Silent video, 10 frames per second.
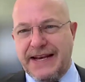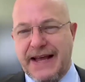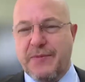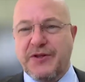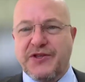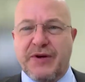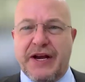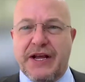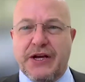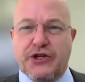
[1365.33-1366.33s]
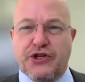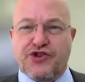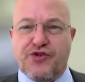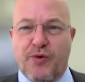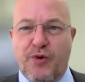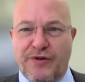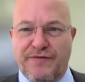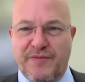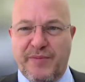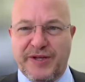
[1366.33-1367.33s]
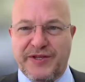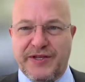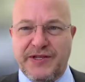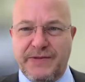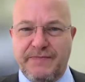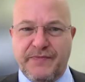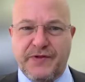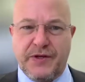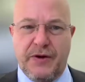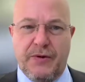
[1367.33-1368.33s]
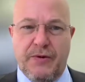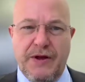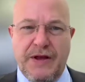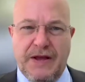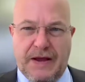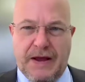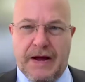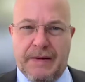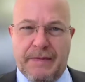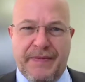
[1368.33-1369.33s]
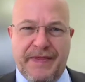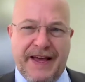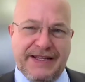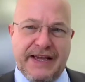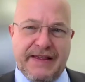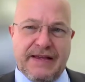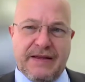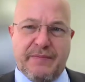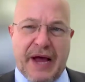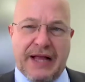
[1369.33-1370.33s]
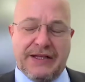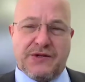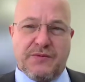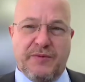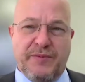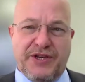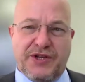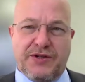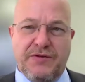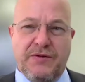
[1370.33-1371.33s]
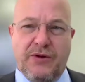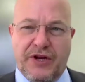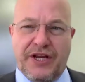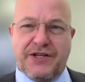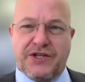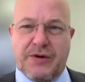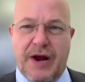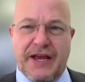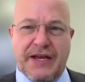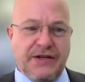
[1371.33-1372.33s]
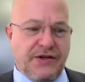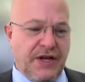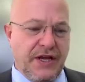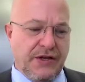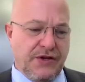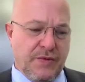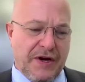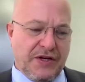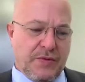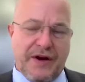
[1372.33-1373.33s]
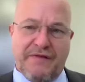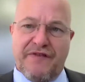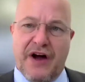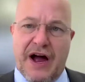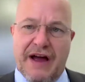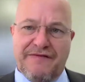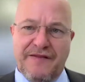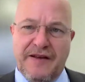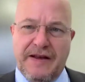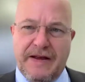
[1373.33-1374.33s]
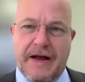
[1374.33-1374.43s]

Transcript: and demonstrating control of the business. So that's, I think, the balance we'll be looking to strike in 2025